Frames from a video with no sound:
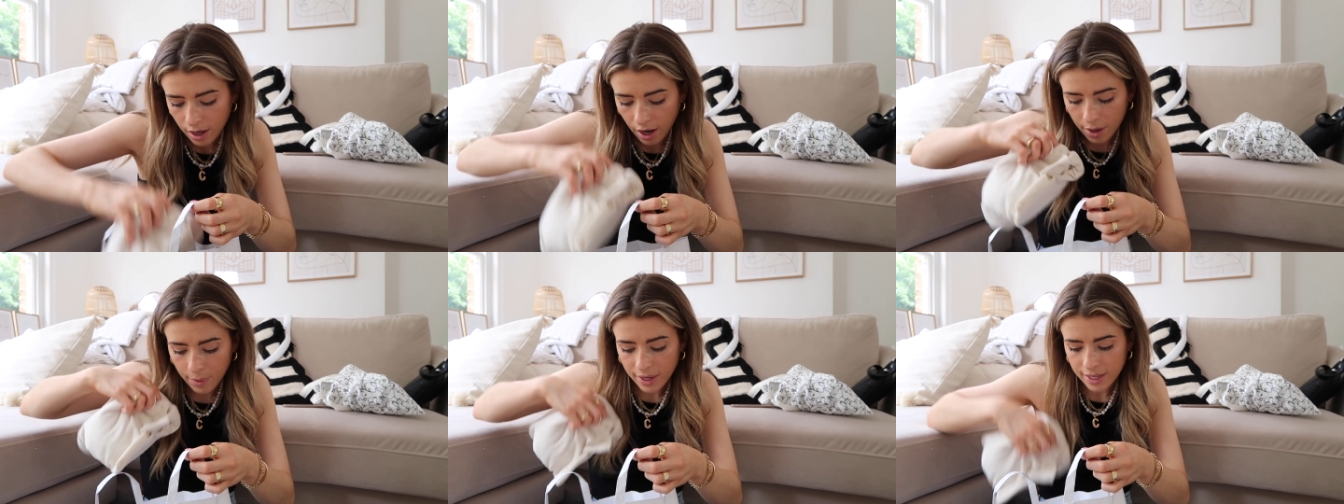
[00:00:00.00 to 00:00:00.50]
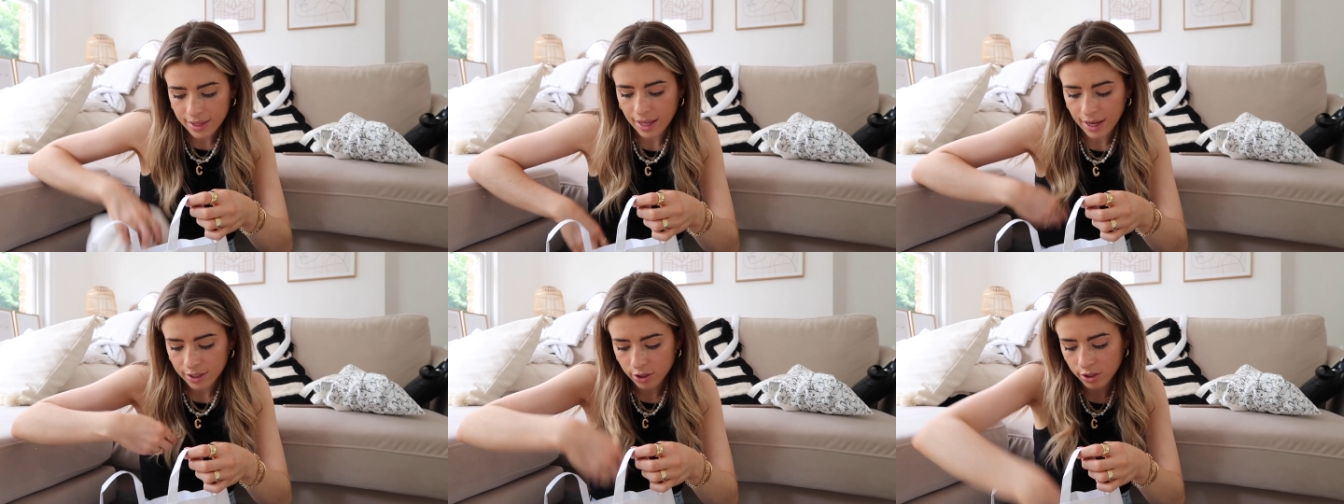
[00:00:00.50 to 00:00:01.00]
I went in
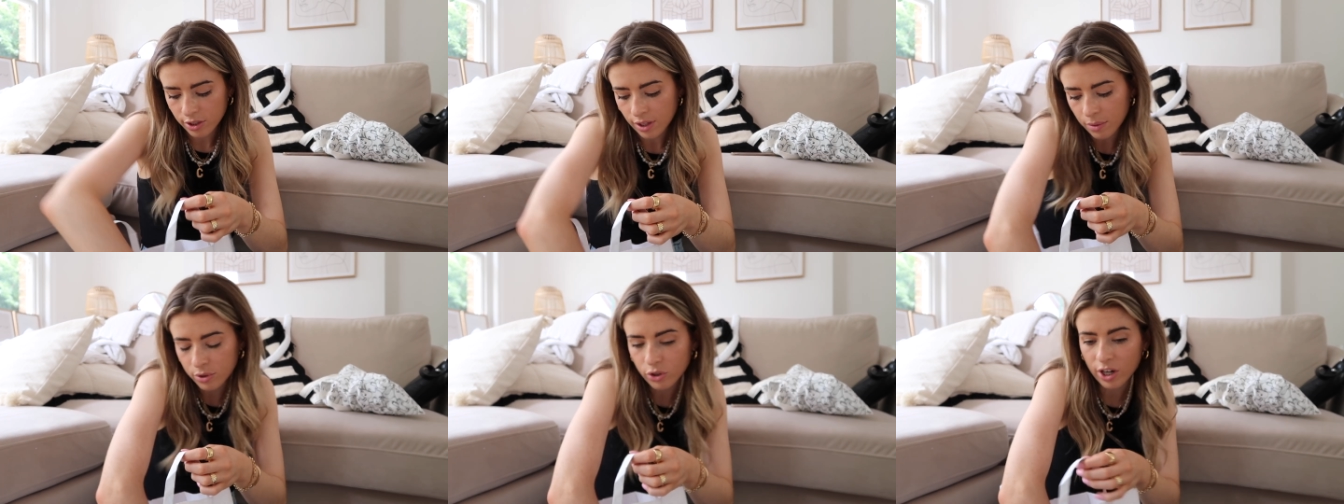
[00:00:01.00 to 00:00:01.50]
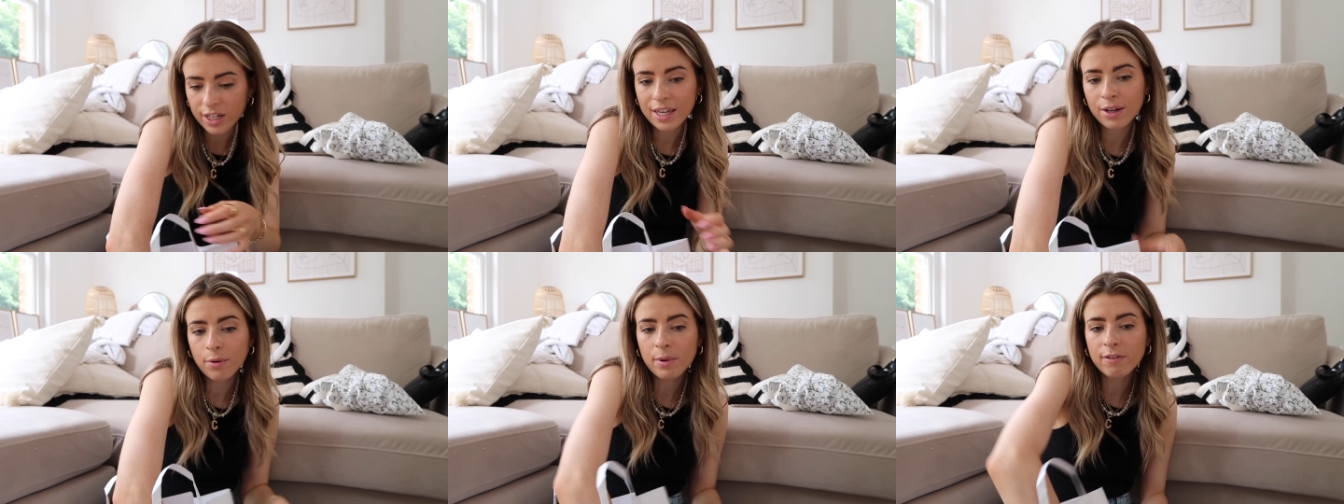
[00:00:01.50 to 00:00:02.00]
there just because I was trying to
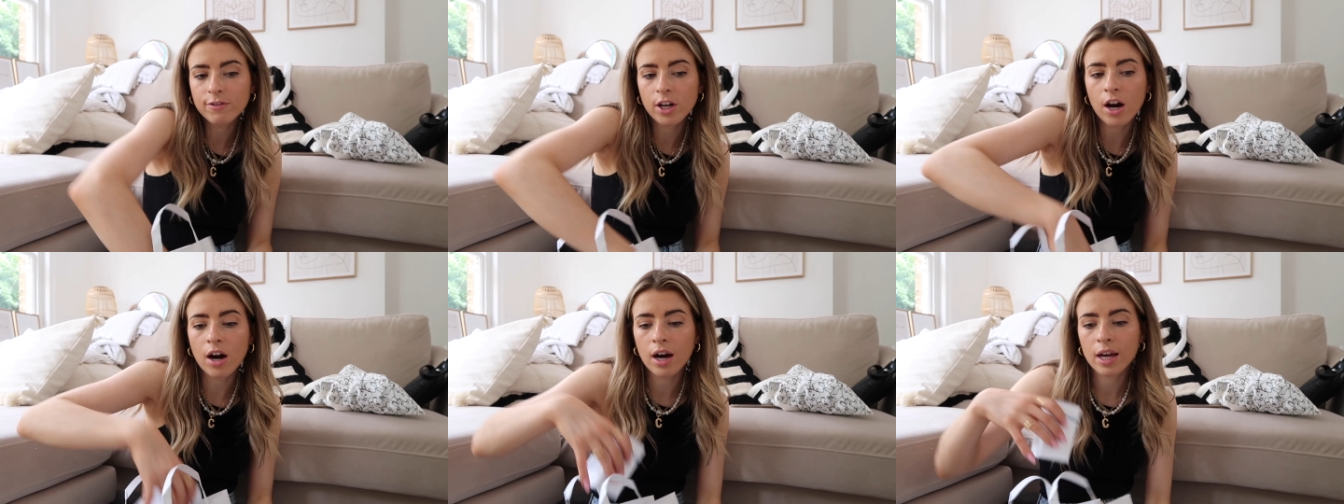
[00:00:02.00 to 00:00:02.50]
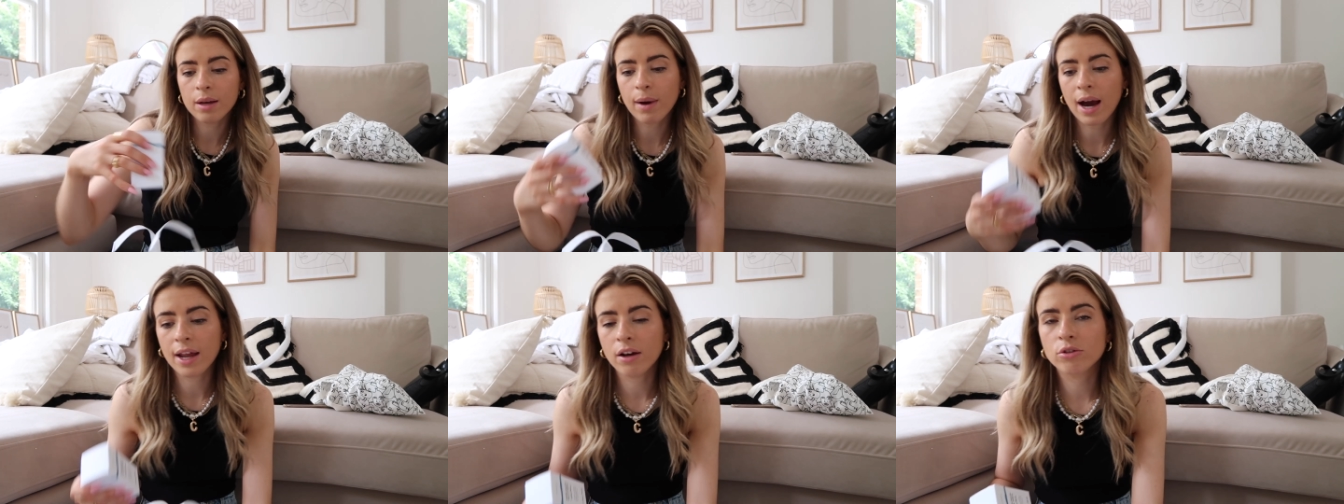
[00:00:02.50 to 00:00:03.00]
kill a bit of time
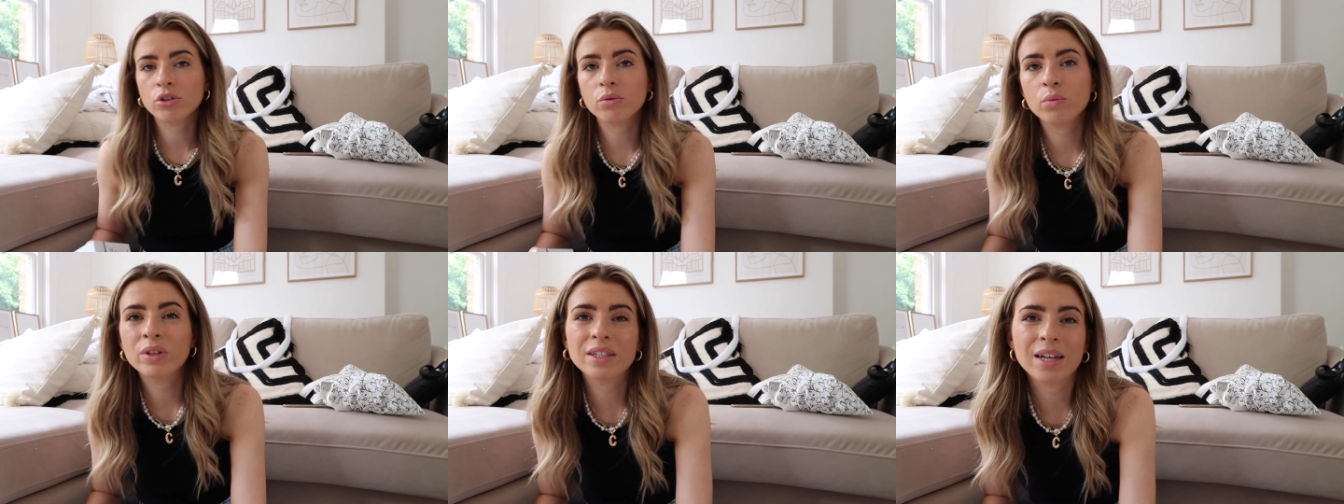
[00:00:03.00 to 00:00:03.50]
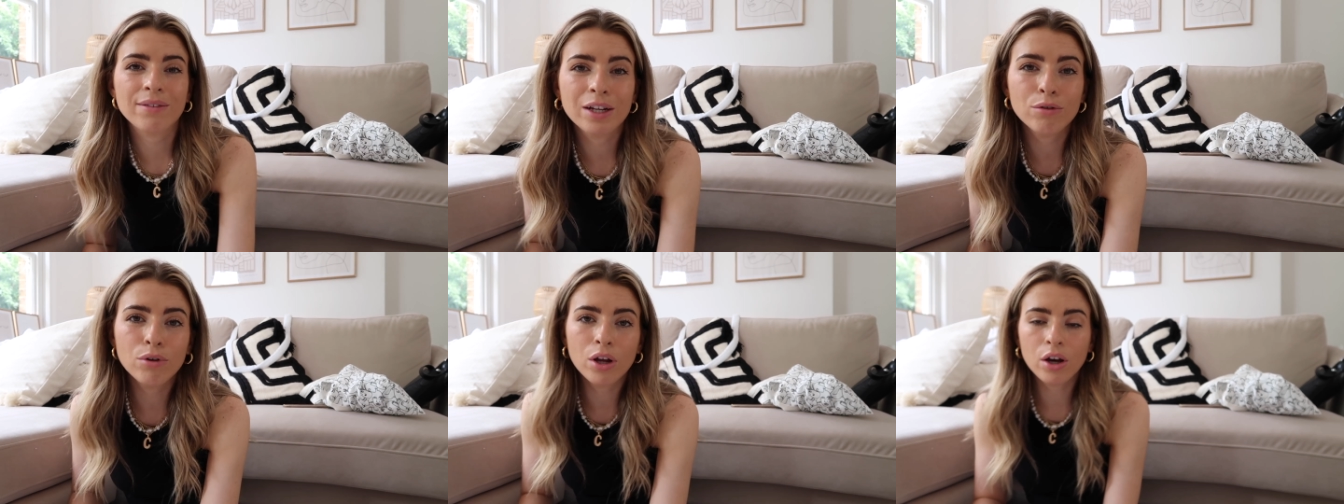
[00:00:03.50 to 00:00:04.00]
and I just wanted to have a
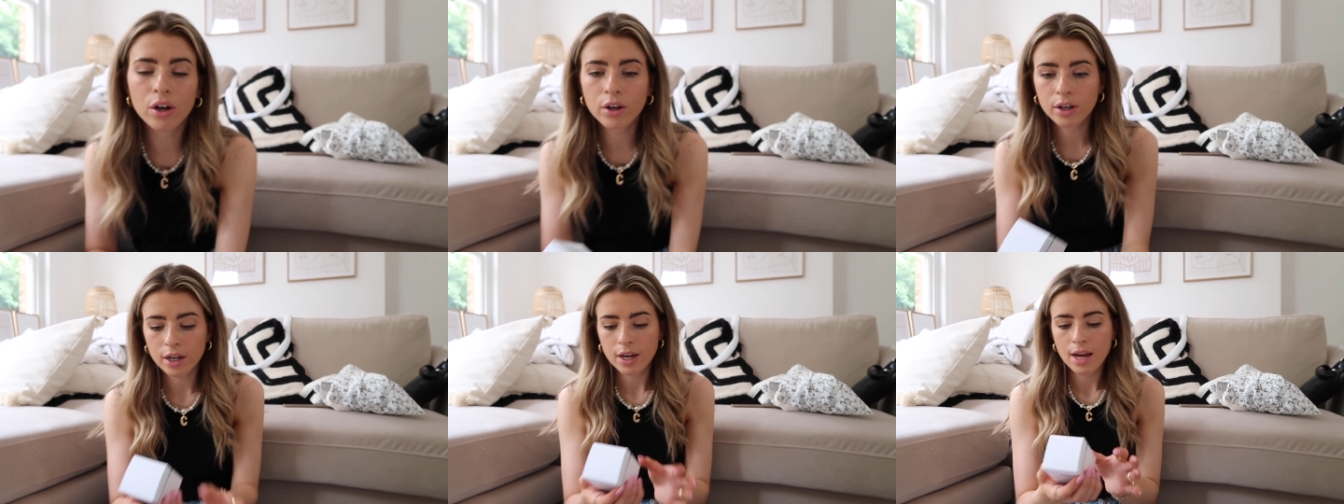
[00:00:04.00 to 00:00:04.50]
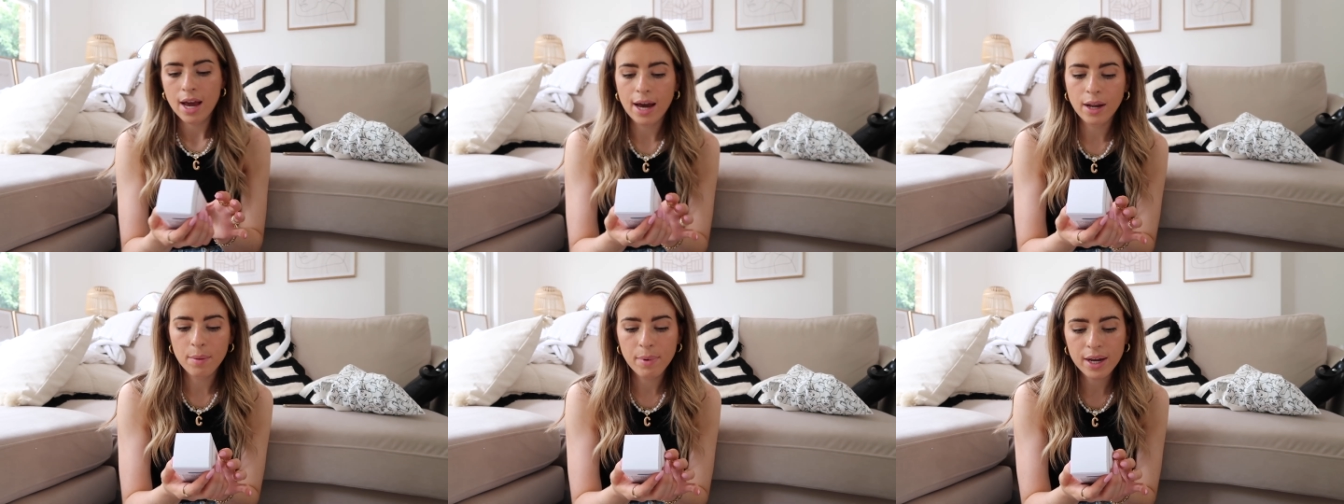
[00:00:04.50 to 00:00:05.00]
little look.
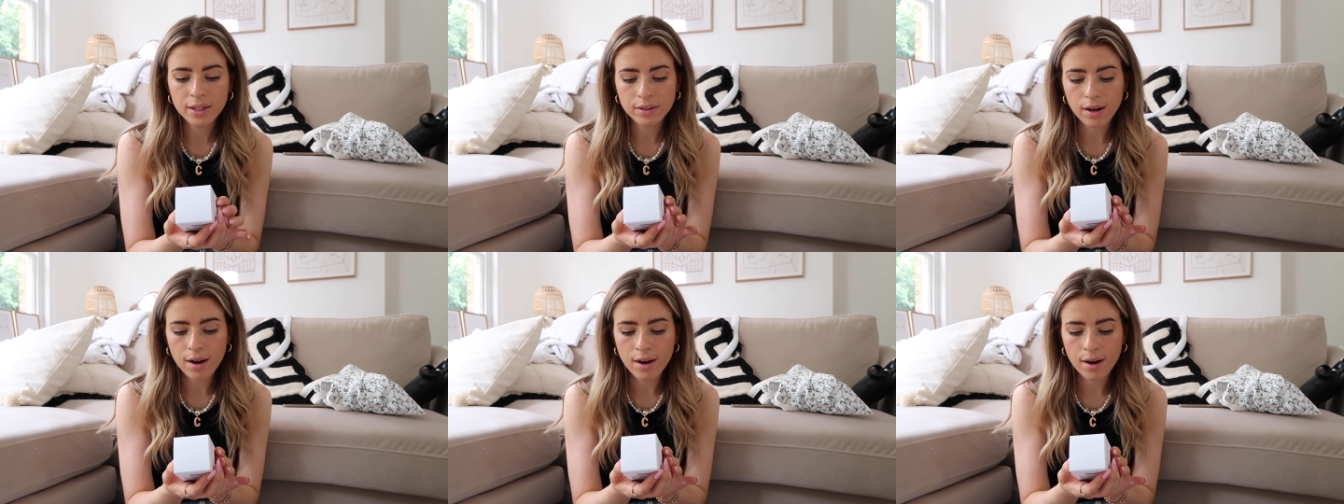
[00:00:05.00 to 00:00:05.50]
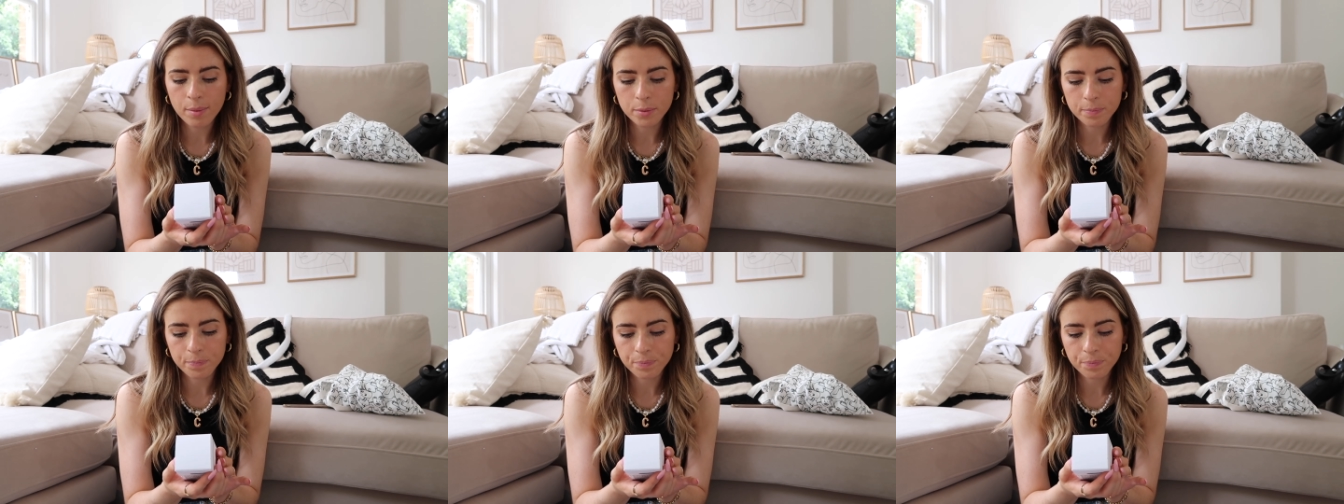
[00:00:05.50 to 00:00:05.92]
And I picked up